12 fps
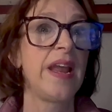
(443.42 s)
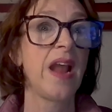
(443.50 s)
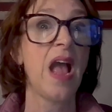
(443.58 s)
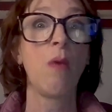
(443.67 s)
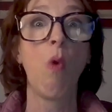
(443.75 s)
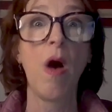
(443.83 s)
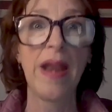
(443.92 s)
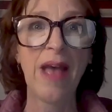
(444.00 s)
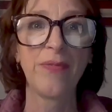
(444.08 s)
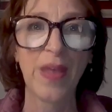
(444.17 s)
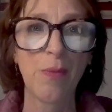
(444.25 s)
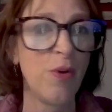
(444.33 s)
I want
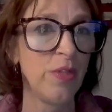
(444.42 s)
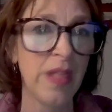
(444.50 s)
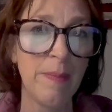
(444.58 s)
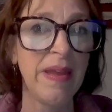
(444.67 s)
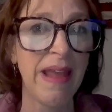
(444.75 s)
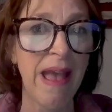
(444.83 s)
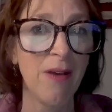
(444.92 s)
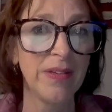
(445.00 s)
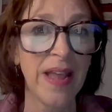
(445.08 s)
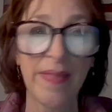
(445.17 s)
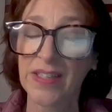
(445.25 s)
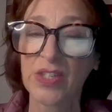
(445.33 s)
out, they won't let me out.
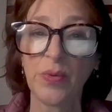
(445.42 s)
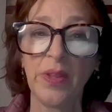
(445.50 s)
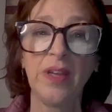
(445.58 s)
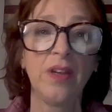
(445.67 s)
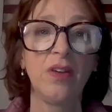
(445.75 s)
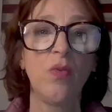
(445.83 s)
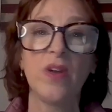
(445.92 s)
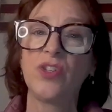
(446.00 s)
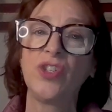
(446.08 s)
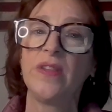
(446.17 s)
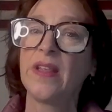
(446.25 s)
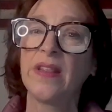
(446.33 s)
Yeah, that's a really good
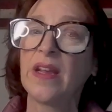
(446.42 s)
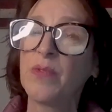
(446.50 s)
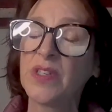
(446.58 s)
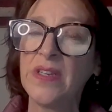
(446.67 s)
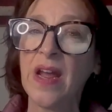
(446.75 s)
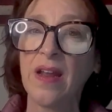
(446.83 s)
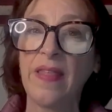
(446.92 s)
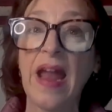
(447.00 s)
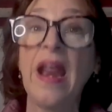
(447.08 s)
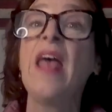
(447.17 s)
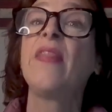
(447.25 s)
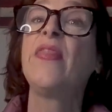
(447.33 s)
question. There was none of
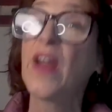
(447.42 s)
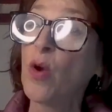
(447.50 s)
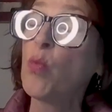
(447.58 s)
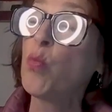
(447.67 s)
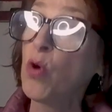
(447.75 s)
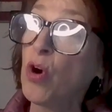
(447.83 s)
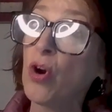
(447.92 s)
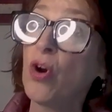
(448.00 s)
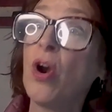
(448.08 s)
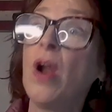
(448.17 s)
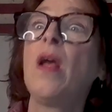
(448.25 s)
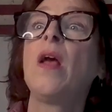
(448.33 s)
that. There
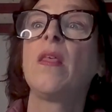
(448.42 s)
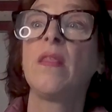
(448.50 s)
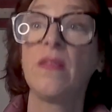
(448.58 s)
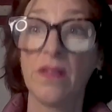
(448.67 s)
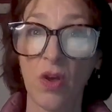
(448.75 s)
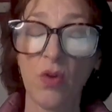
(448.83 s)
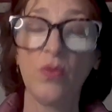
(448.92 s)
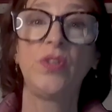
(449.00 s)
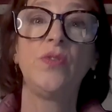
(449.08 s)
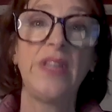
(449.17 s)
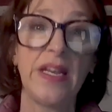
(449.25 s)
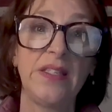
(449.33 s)
were those
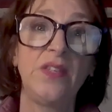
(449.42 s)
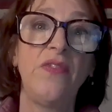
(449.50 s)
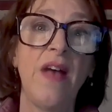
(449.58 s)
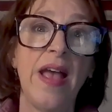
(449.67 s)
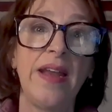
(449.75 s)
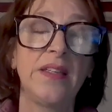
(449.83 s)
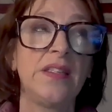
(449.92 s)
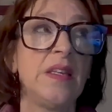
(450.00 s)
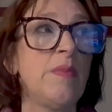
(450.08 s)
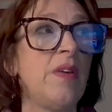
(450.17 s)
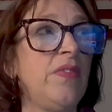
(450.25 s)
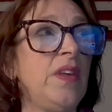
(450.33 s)
who testified at
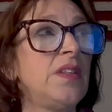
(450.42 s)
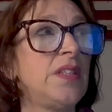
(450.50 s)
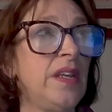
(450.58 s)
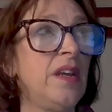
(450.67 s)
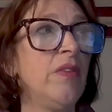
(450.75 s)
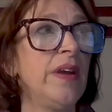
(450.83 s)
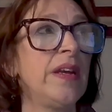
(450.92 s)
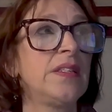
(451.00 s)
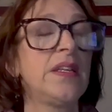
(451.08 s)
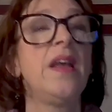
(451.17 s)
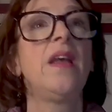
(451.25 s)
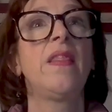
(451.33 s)
some of these
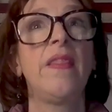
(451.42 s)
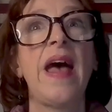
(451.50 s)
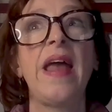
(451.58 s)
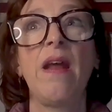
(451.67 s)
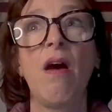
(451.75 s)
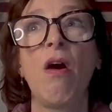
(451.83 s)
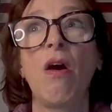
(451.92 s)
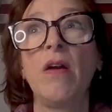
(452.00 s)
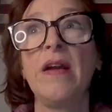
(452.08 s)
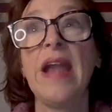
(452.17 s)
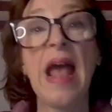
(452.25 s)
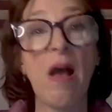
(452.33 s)
hearings that
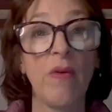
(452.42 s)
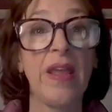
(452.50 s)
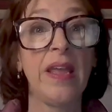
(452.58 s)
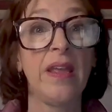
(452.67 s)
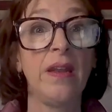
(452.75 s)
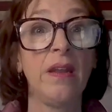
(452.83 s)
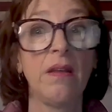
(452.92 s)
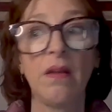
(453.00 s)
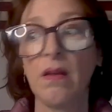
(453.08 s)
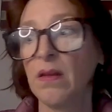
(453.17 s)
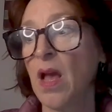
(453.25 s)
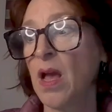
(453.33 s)
are now in,
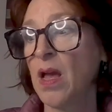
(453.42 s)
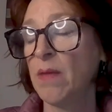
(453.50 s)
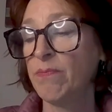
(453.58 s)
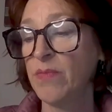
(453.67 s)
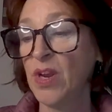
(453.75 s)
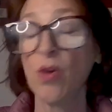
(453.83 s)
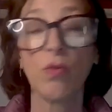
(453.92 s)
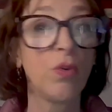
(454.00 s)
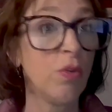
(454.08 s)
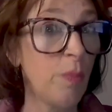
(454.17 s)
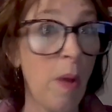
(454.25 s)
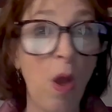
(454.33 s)

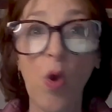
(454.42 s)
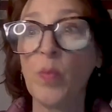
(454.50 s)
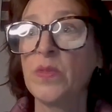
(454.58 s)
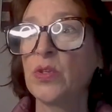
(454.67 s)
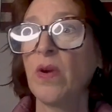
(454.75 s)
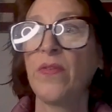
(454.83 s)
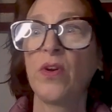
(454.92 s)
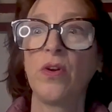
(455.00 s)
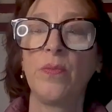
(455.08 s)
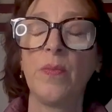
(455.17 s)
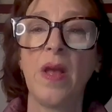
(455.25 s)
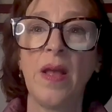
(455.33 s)
group homes or other,